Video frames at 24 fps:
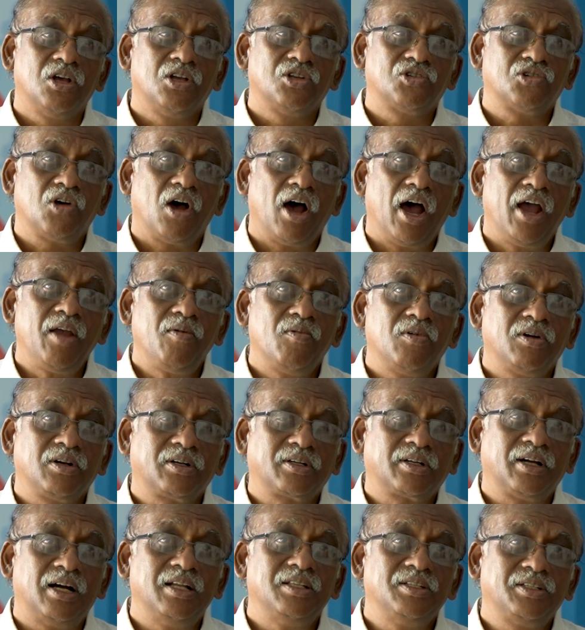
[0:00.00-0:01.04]
So I
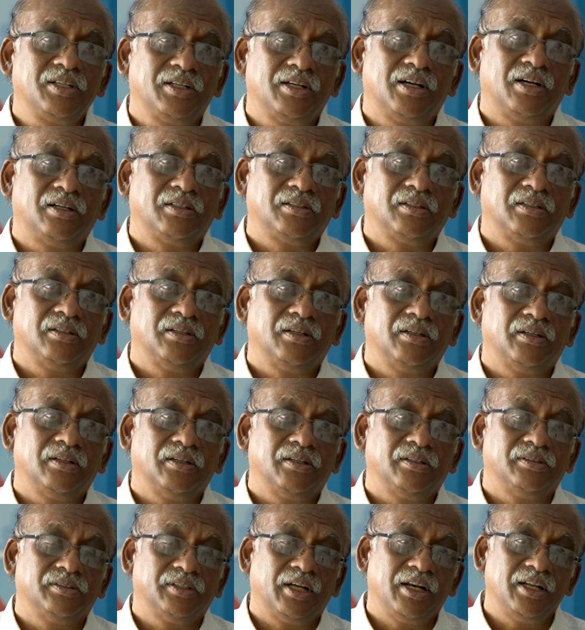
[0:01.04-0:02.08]
would consider
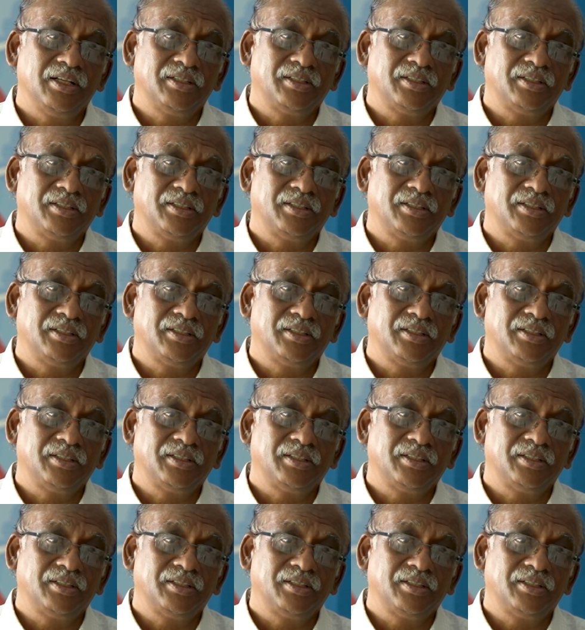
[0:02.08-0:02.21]
there